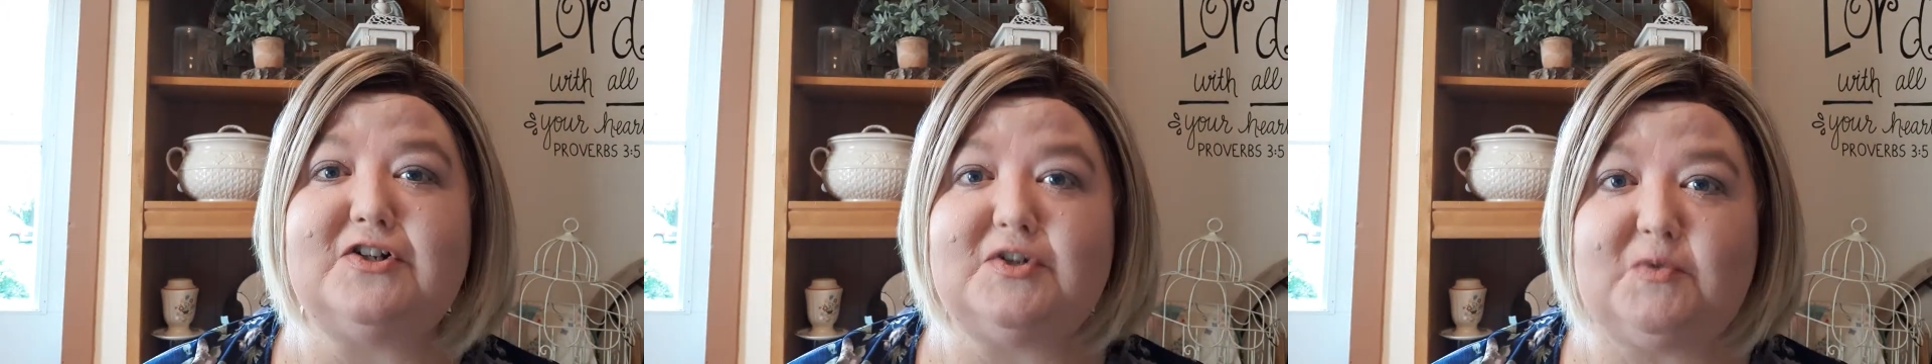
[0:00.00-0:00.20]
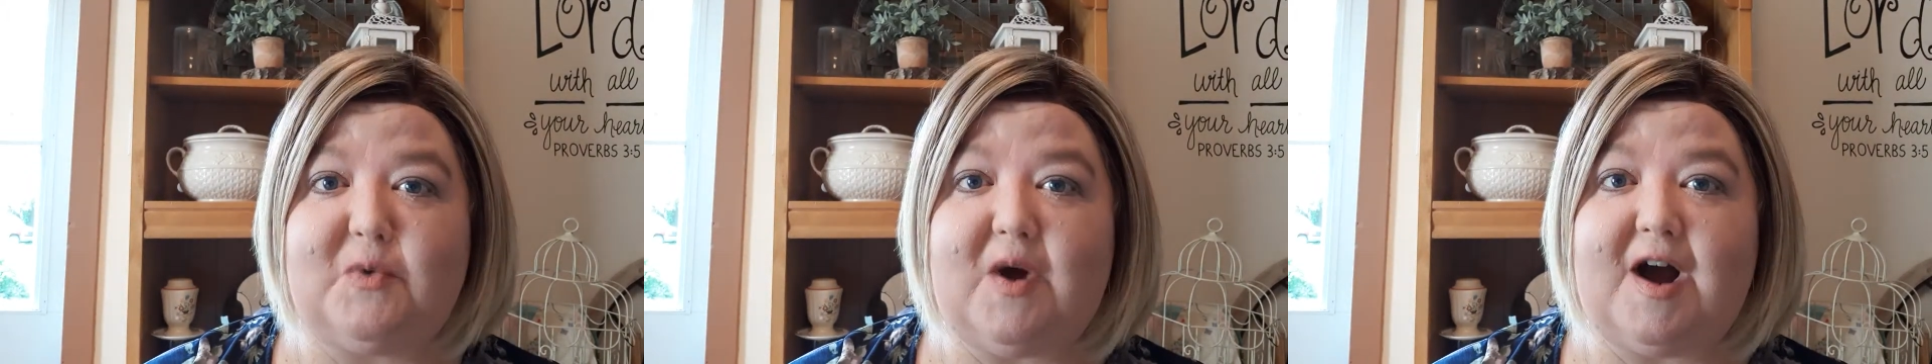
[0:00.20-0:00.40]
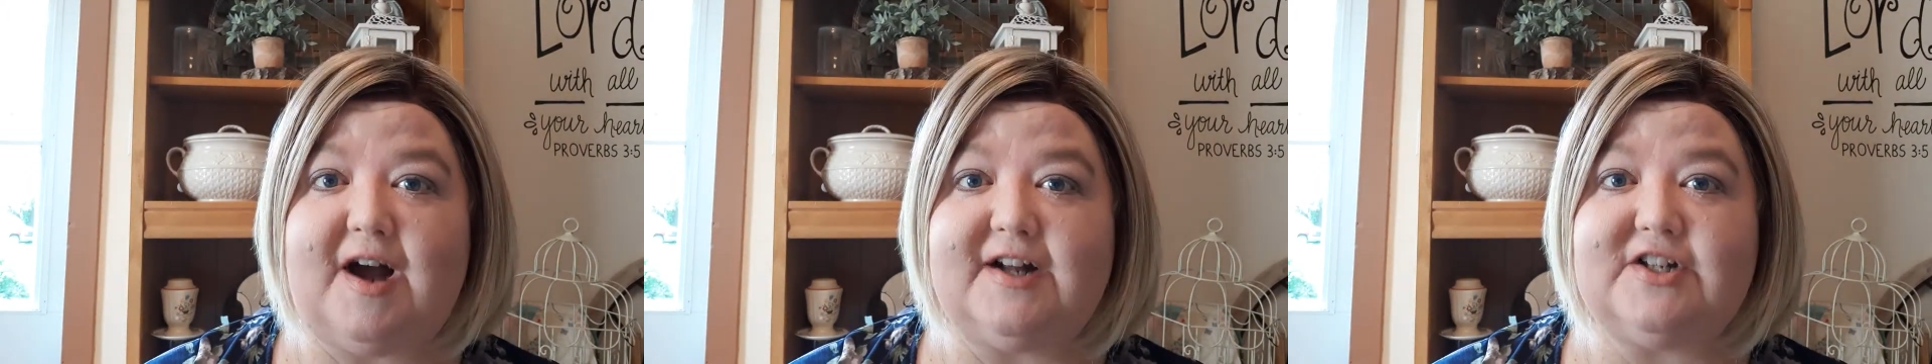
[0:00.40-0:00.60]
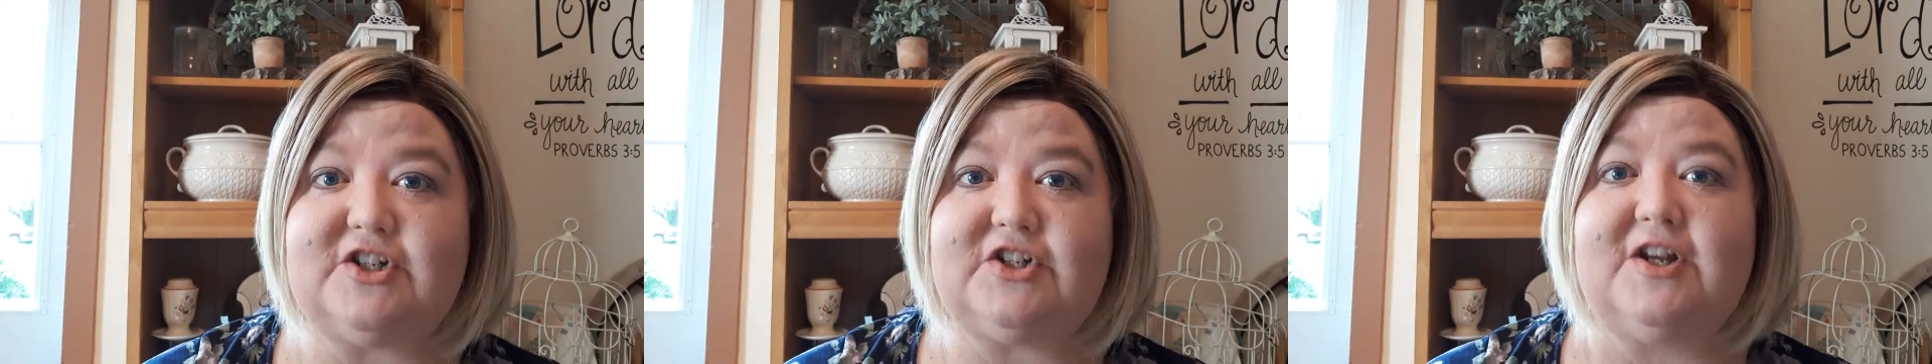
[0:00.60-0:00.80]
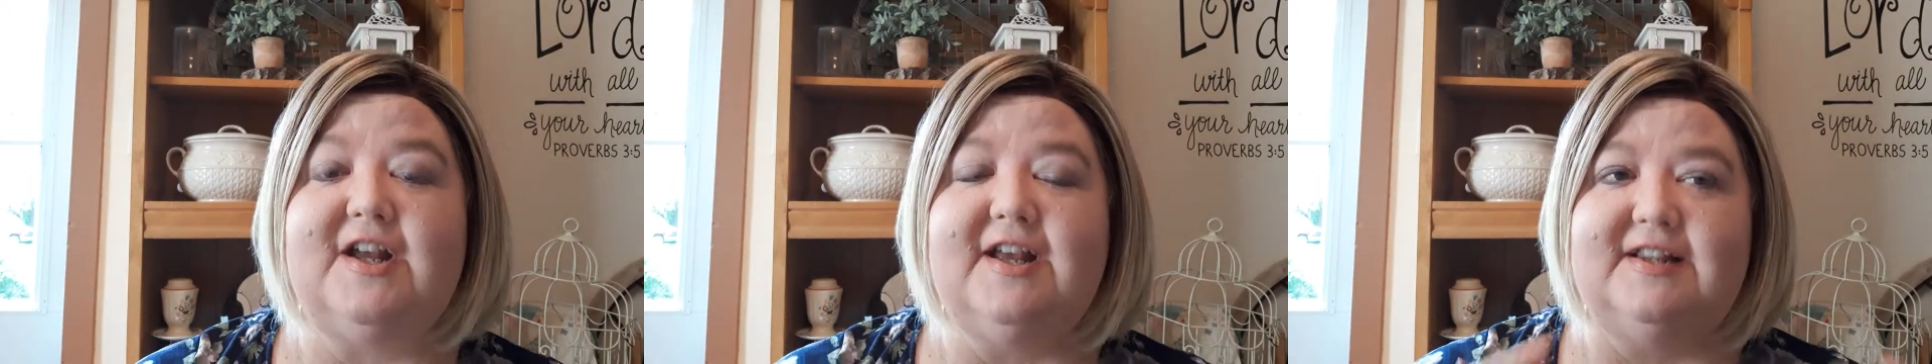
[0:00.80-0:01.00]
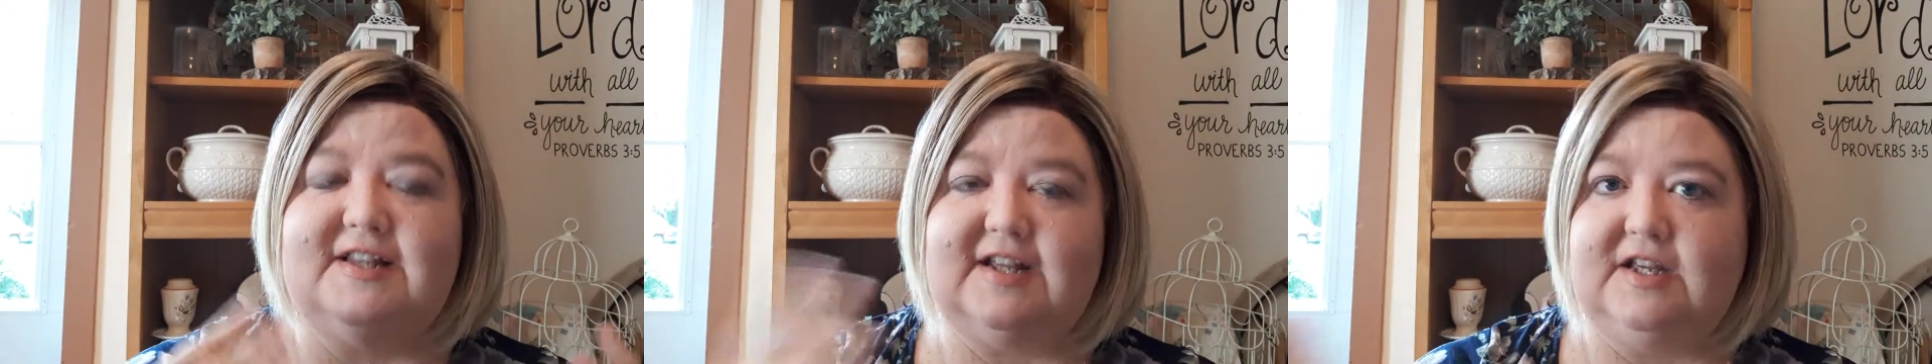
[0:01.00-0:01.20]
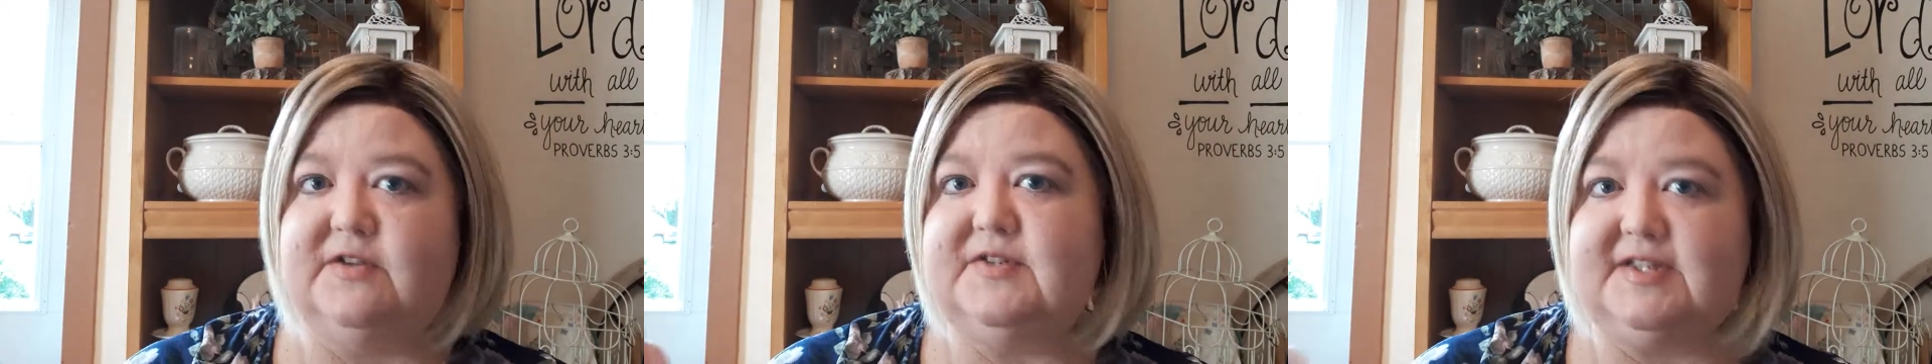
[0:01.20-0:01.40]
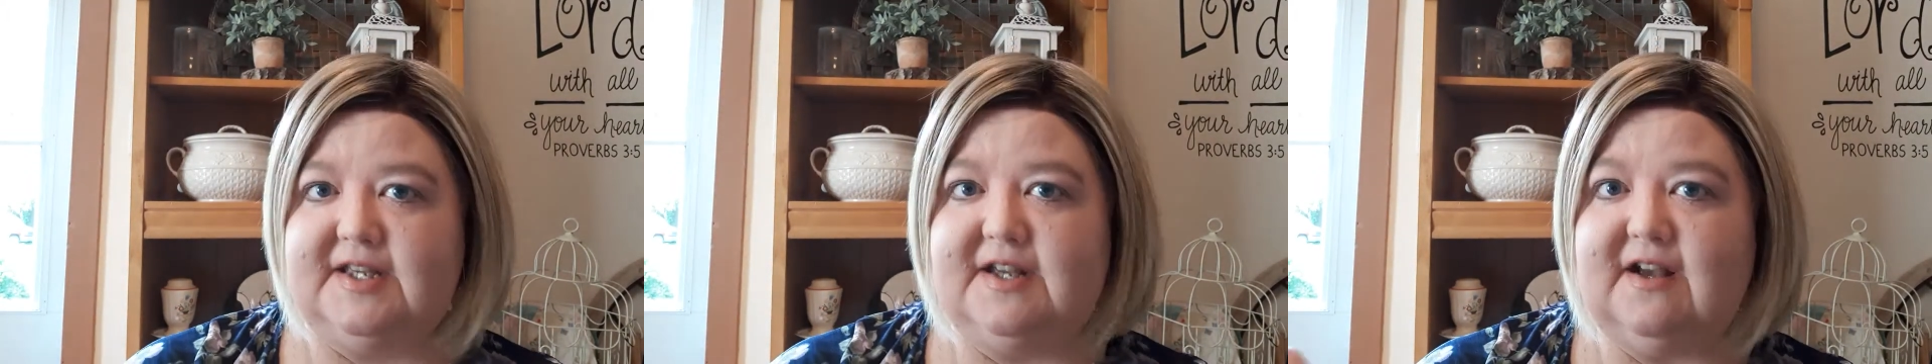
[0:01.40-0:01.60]
to watch that you
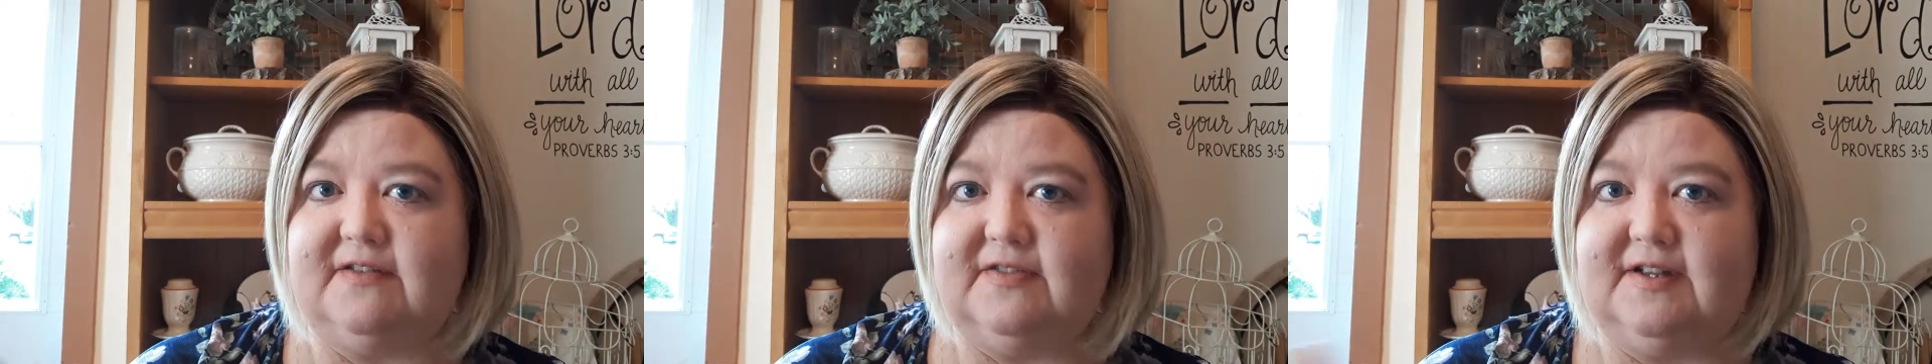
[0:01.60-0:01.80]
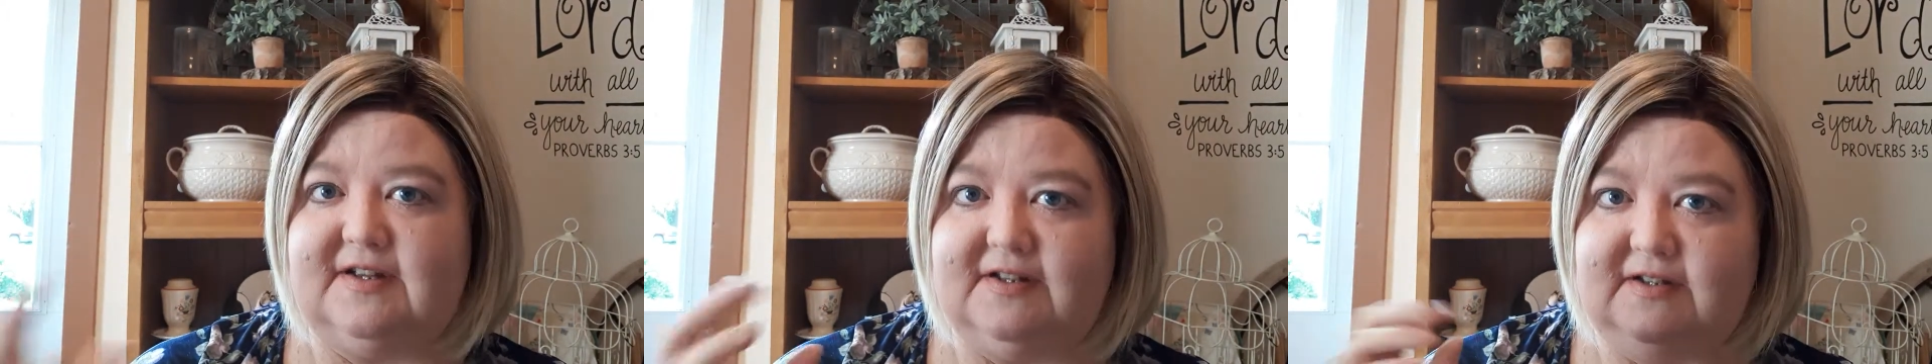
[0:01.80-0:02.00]
see on the